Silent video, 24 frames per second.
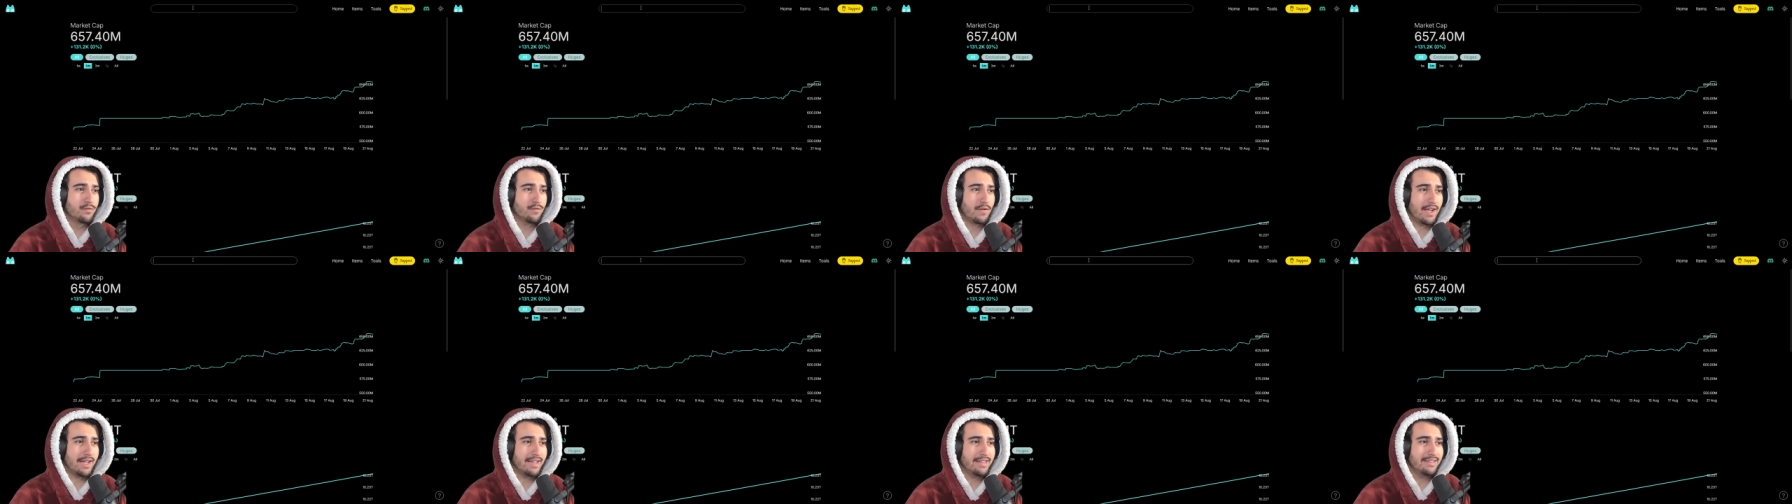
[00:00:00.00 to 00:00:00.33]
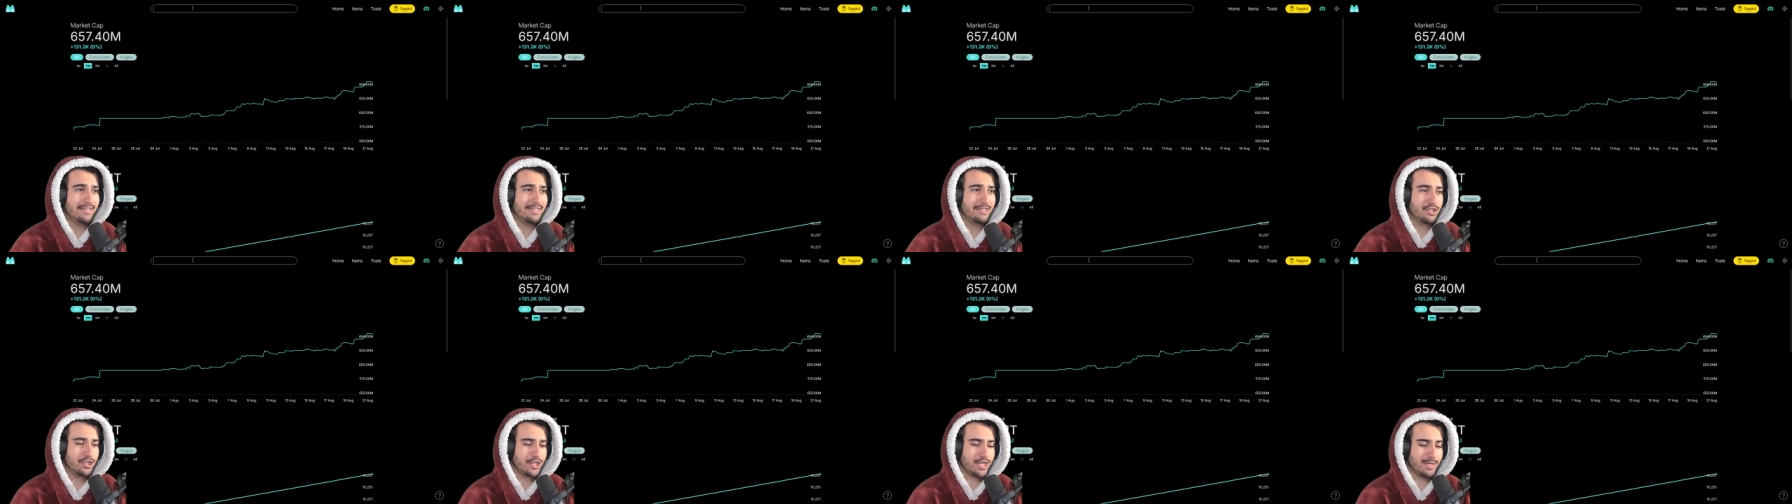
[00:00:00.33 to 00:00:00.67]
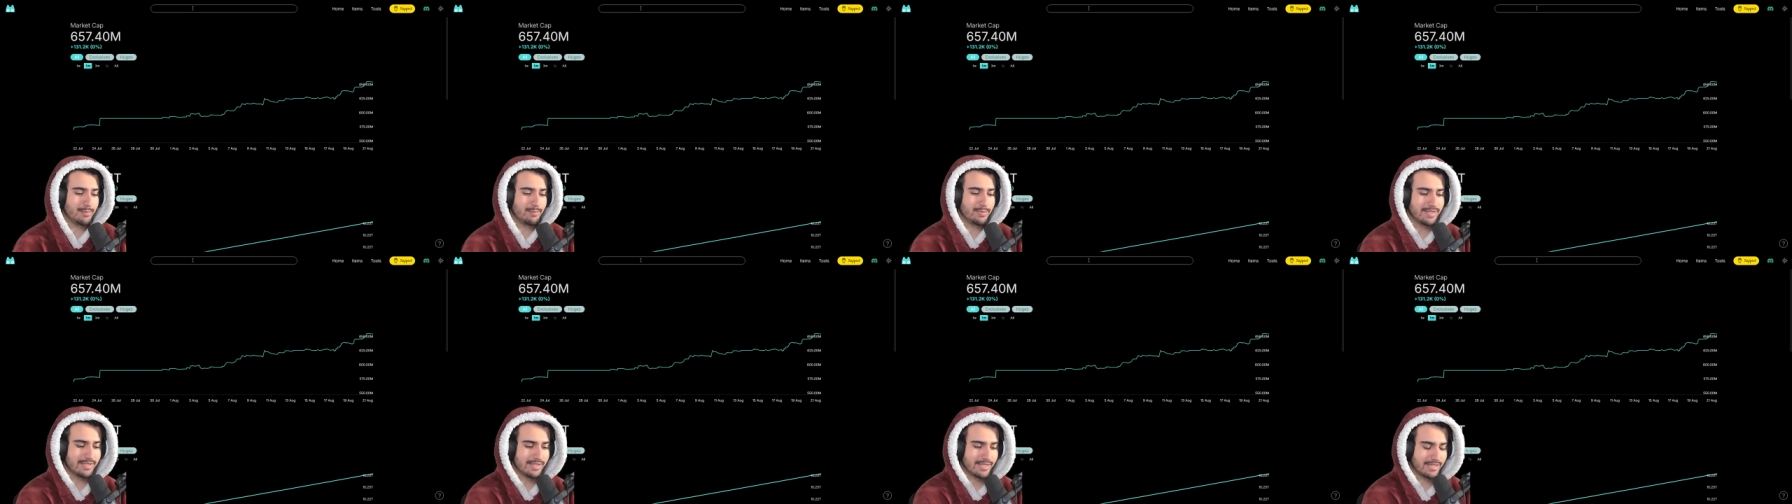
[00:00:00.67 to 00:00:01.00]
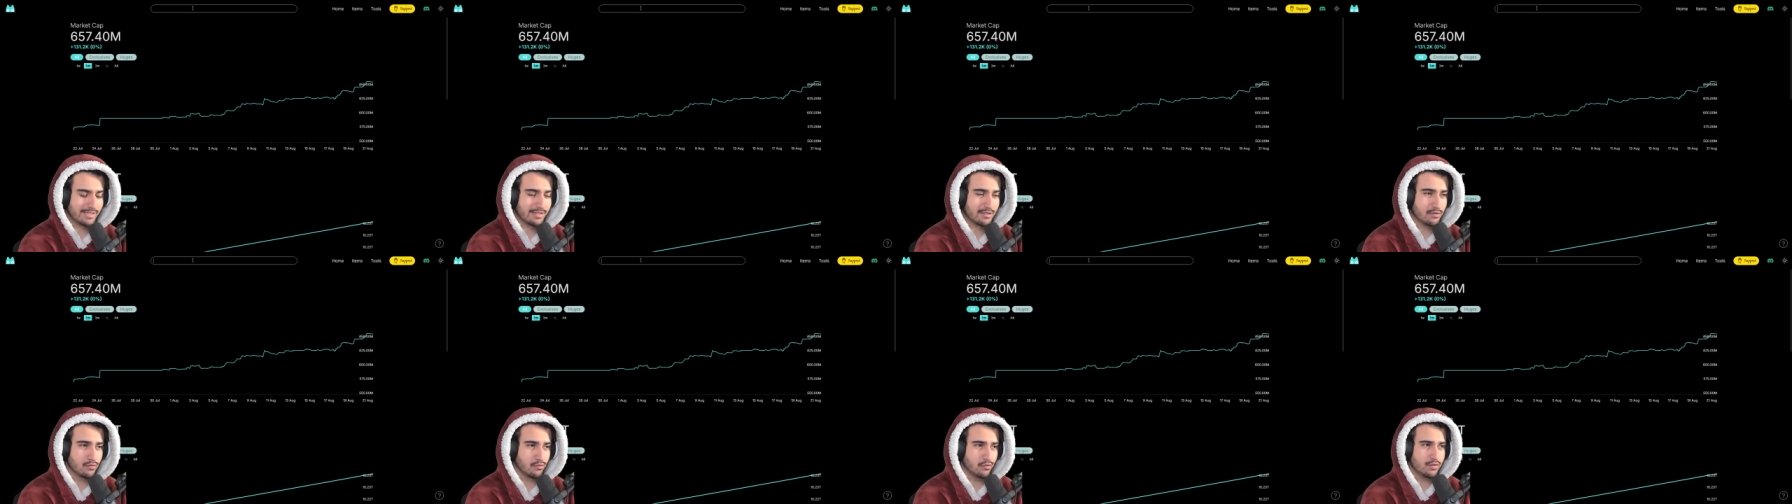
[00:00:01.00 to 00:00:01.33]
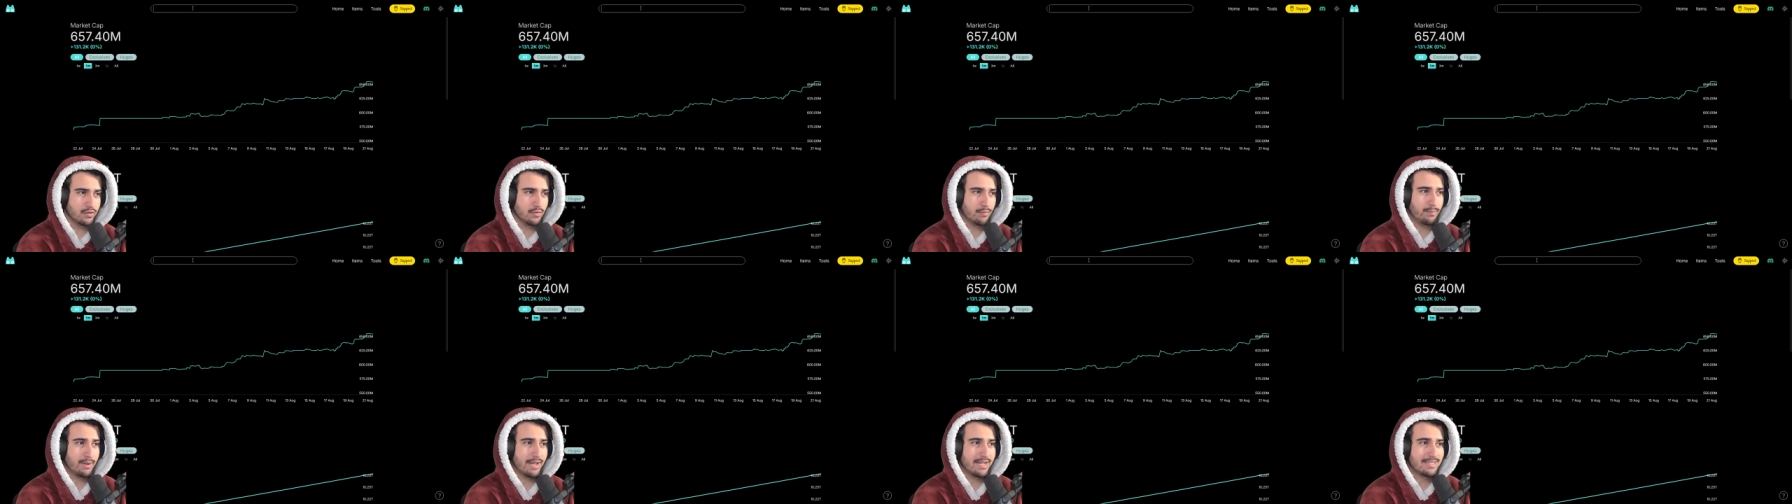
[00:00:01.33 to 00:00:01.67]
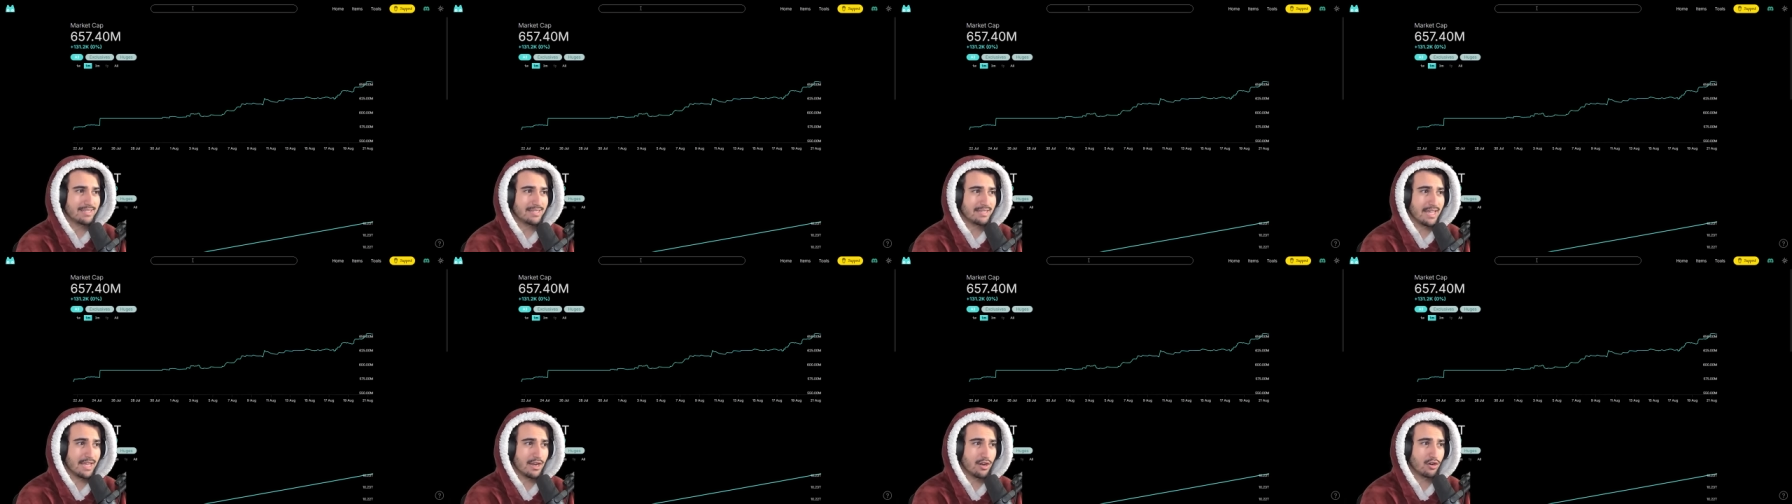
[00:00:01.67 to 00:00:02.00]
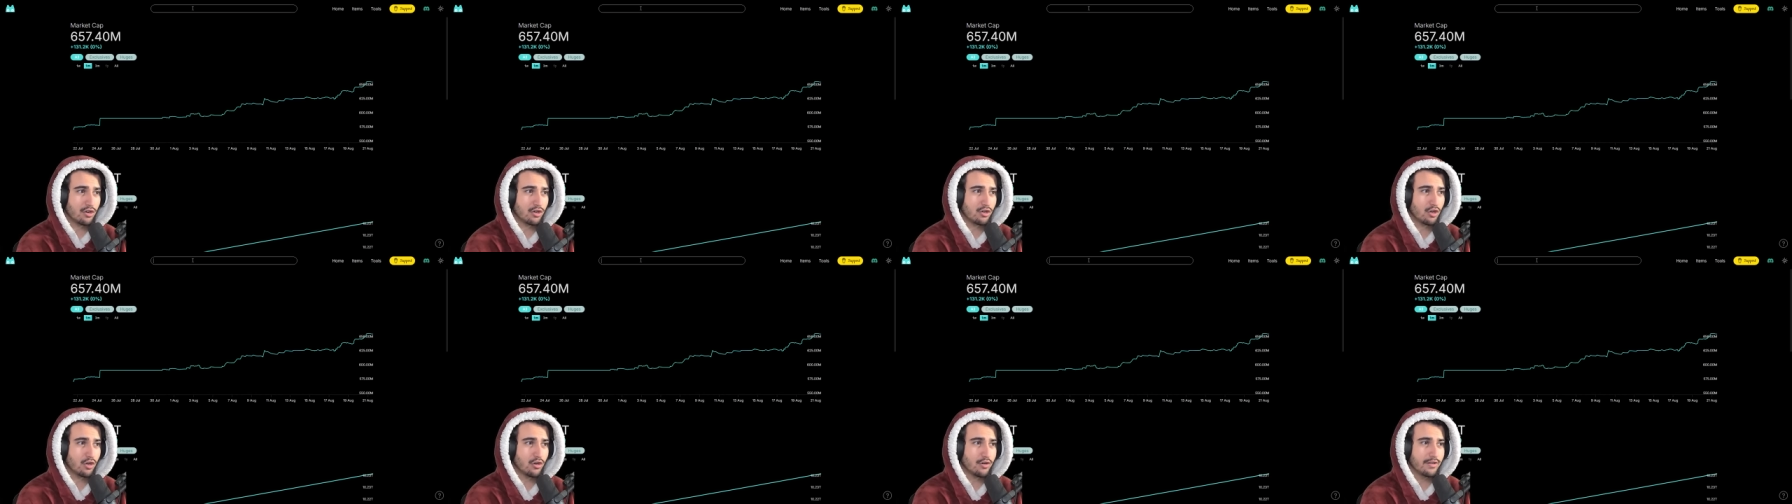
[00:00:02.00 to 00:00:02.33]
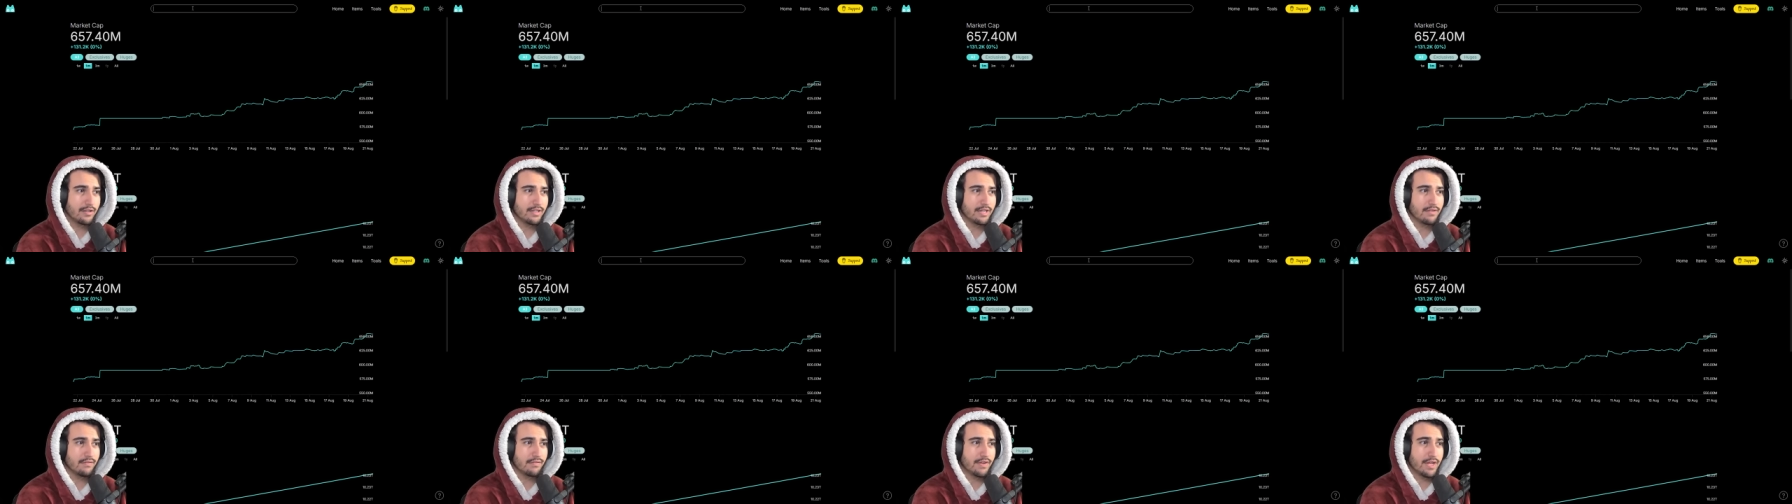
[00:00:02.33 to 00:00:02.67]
find the cheapest exclusive pets that are currently